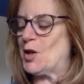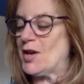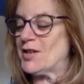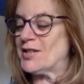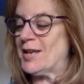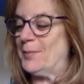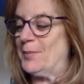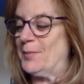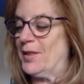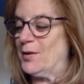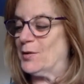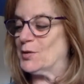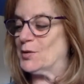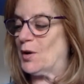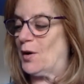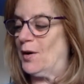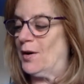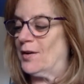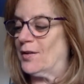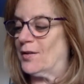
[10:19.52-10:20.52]
some of those
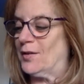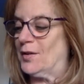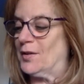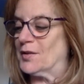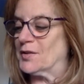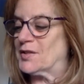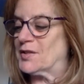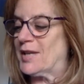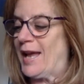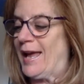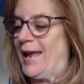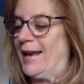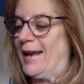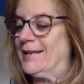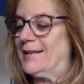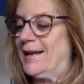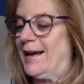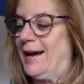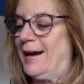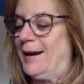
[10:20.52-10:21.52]
articles,
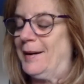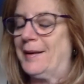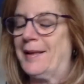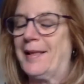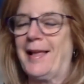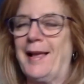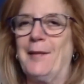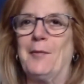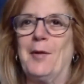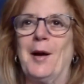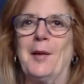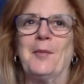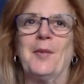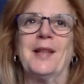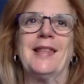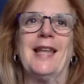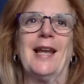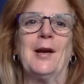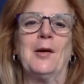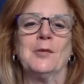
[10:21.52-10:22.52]
and
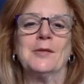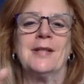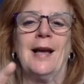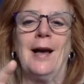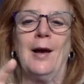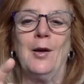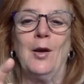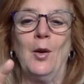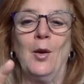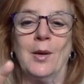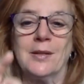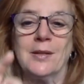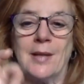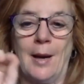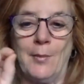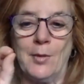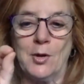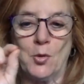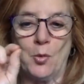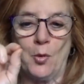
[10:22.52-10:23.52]
what they don't tell you is
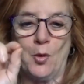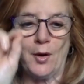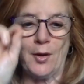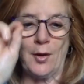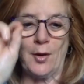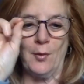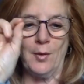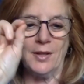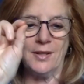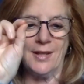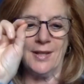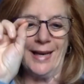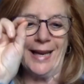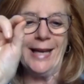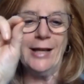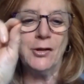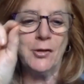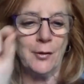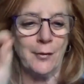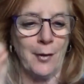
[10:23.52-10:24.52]
how much work there is in
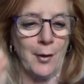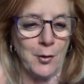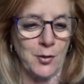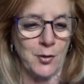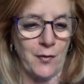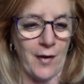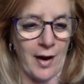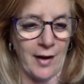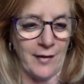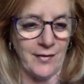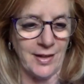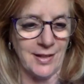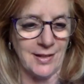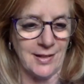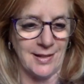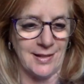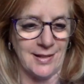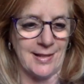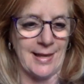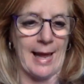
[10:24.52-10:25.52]
each of those 5
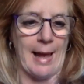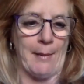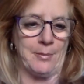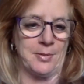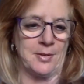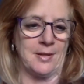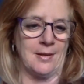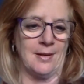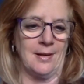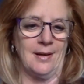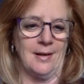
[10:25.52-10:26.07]
easy steps.